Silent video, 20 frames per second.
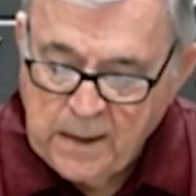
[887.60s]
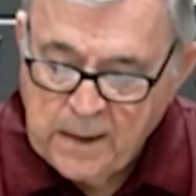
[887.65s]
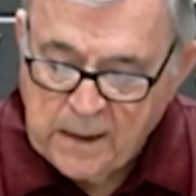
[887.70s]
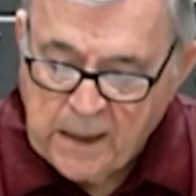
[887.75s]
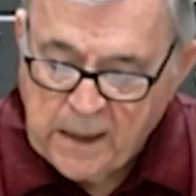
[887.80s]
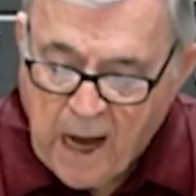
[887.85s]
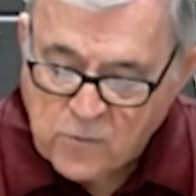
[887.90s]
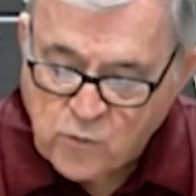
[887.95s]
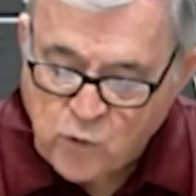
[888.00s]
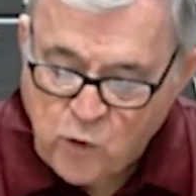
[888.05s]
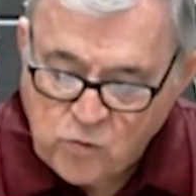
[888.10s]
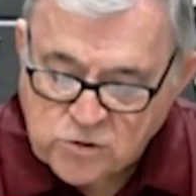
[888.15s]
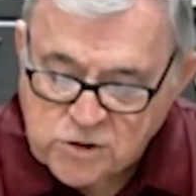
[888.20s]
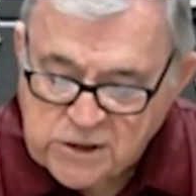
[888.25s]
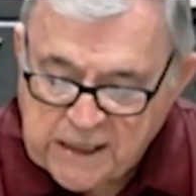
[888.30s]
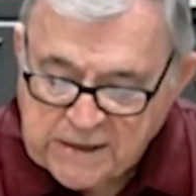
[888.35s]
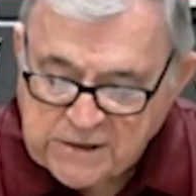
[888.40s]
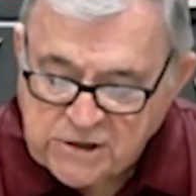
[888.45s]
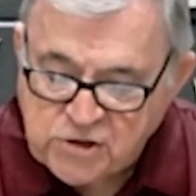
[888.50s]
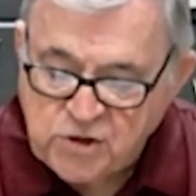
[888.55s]
God wants
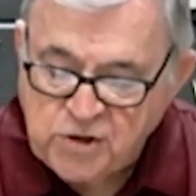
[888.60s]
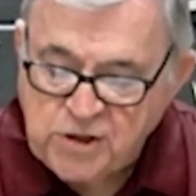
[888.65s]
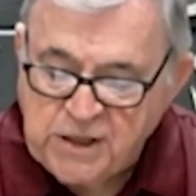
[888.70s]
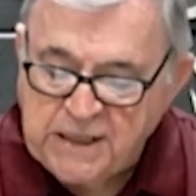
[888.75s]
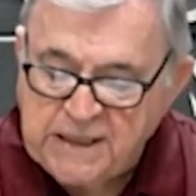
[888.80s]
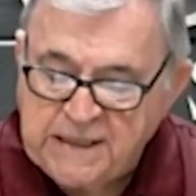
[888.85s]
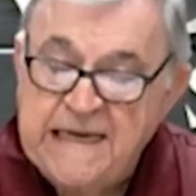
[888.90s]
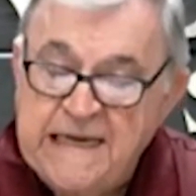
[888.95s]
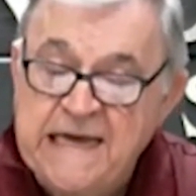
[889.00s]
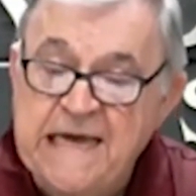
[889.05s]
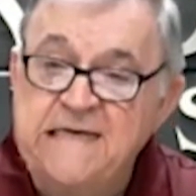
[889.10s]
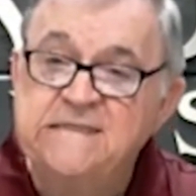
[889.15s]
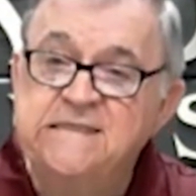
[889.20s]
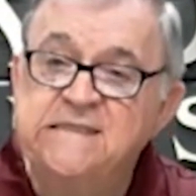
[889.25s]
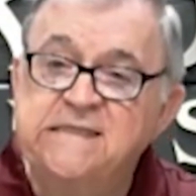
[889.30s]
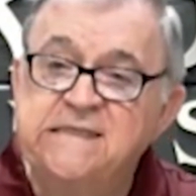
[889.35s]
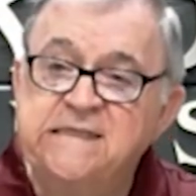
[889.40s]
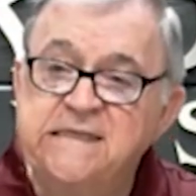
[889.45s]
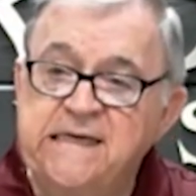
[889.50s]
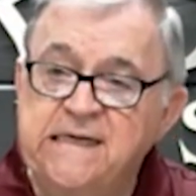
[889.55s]
us to
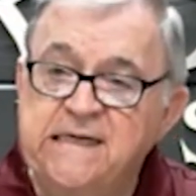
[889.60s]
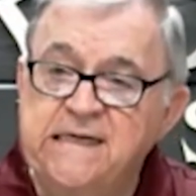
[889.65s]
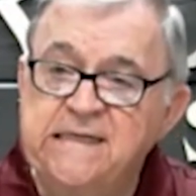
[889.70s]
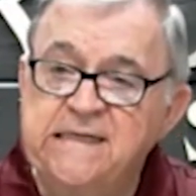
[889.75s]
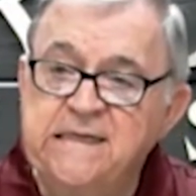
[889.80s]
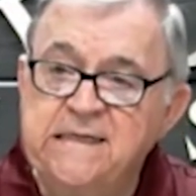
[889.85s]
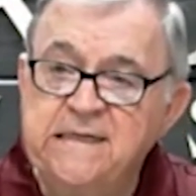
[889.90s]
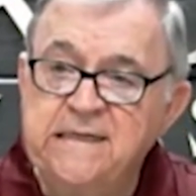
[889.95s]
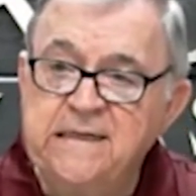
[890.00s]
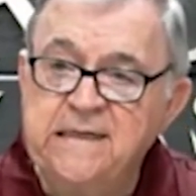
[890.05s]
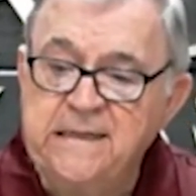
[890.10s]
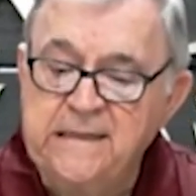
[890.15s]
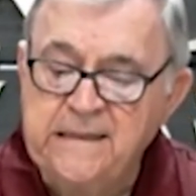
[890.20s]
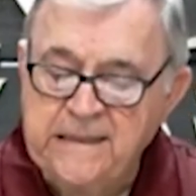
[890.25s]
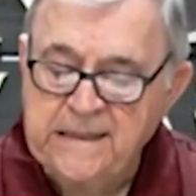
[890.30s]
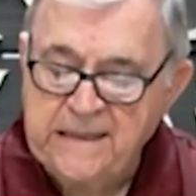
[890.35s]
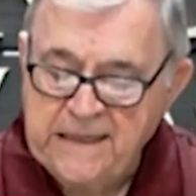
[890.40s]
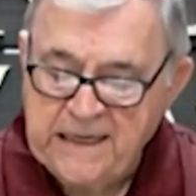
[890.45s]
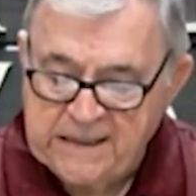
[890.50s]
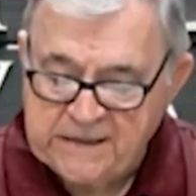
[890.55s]
detest sin
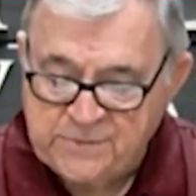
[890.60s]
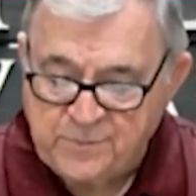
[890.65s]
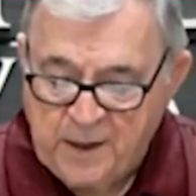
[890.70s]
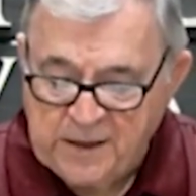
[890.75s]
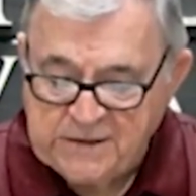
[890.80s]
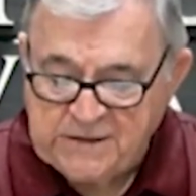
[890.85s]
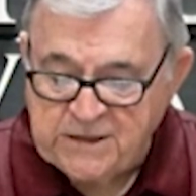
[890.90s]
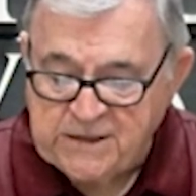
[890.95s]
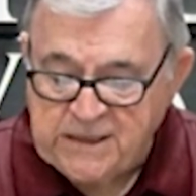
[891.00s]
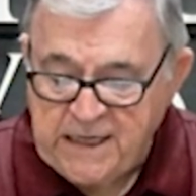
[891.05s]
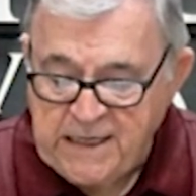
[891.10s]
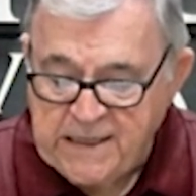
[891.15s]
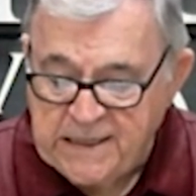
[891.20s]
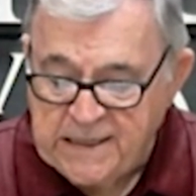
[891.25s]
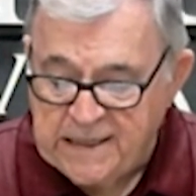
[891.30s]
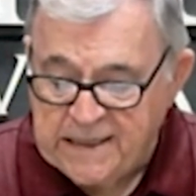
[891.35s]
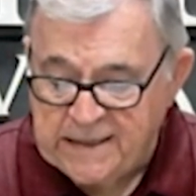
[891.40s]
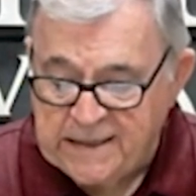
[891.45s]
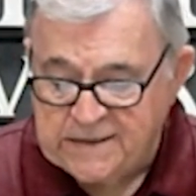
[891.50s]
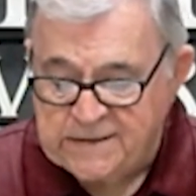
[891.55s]
as much as he
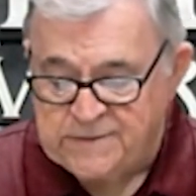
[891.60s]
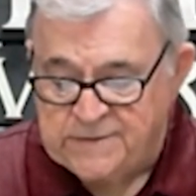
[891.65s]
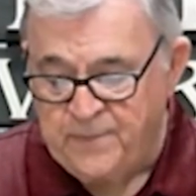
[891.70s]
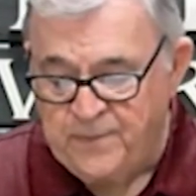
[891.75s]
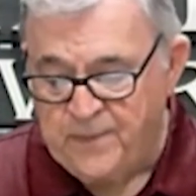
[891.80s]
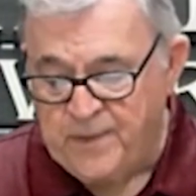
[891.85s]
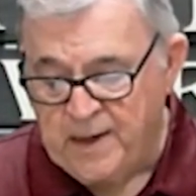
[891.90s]
does.